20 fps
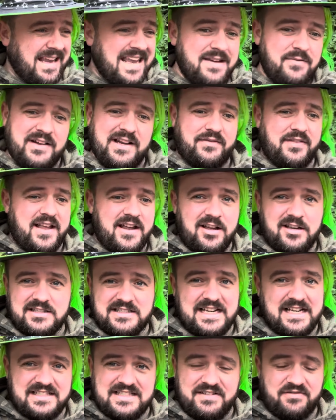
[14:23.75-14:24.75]
even if they are
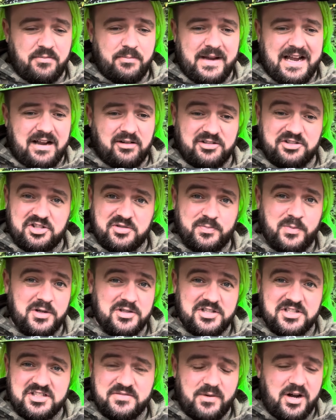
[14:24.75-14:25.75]
£6-7, just
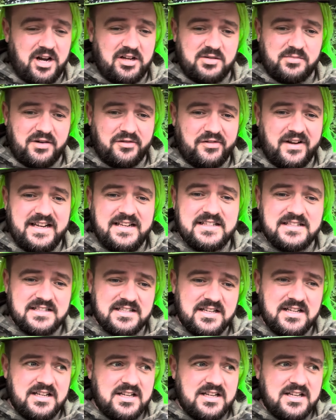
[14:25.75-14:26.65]
puts a smile on my face.